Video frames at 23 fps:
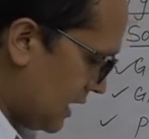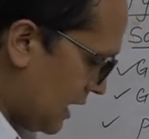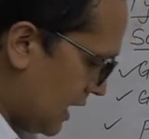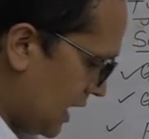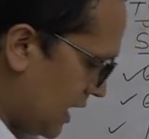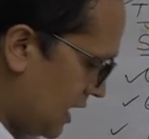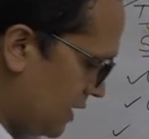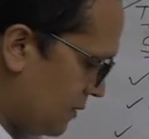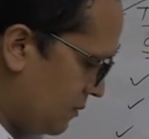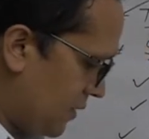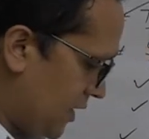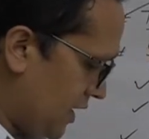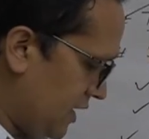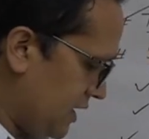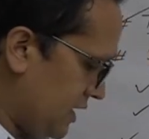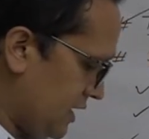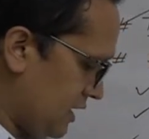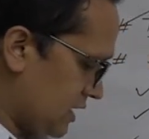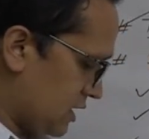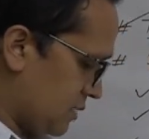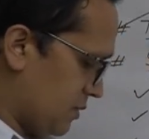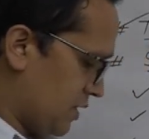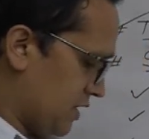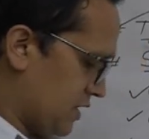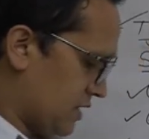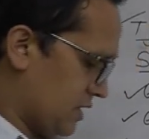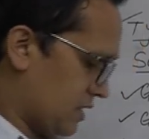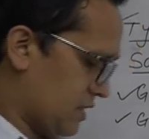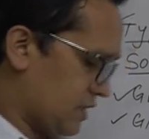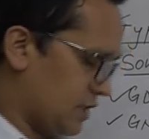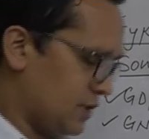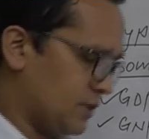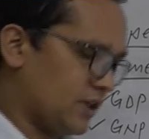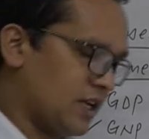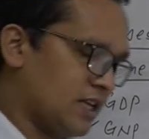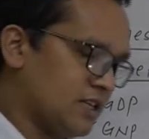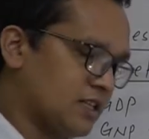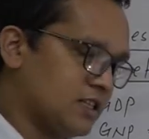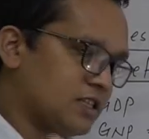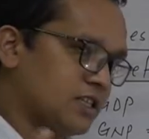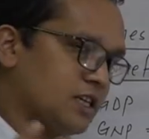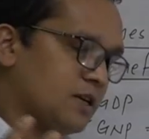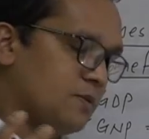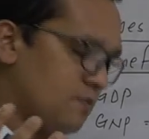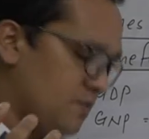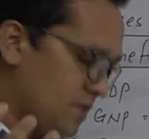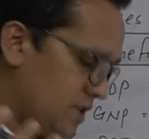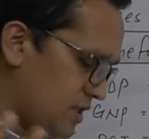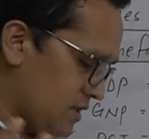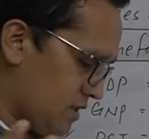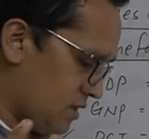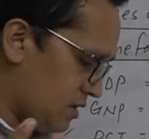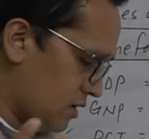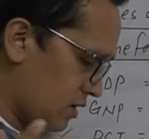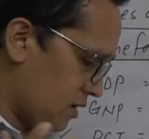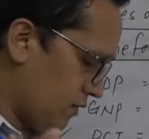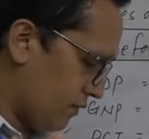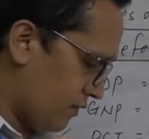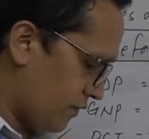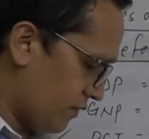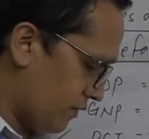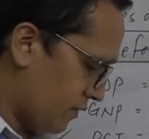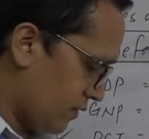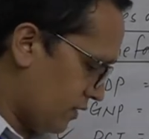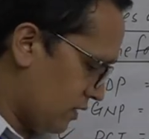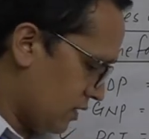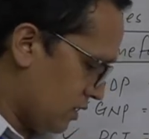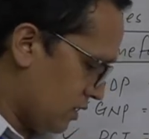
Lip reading: and various means, you can say means of